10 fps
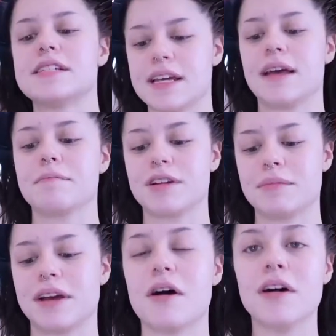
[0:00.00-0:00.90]
Today I'm
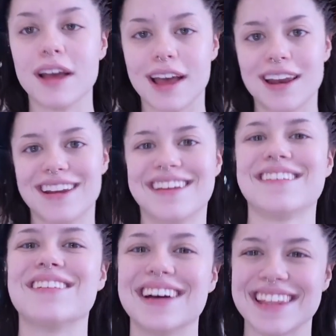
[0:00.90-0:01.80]
gonna be going
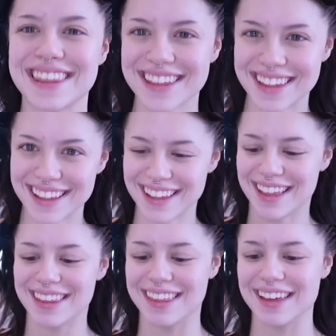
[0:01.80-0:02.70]
in with
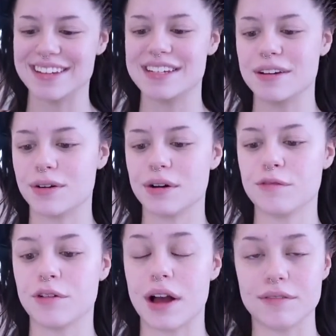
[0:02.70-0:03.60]
the Dior
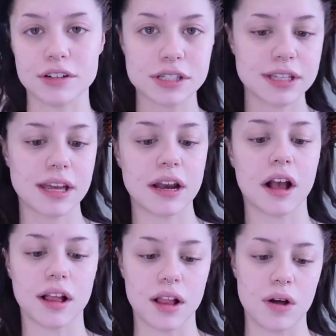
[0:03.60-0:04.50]
Forever
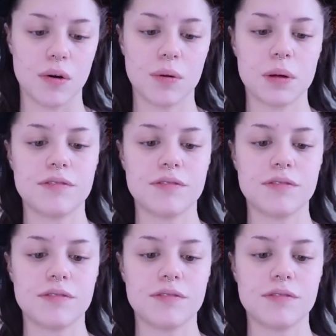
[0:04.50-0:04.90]
Skin Glow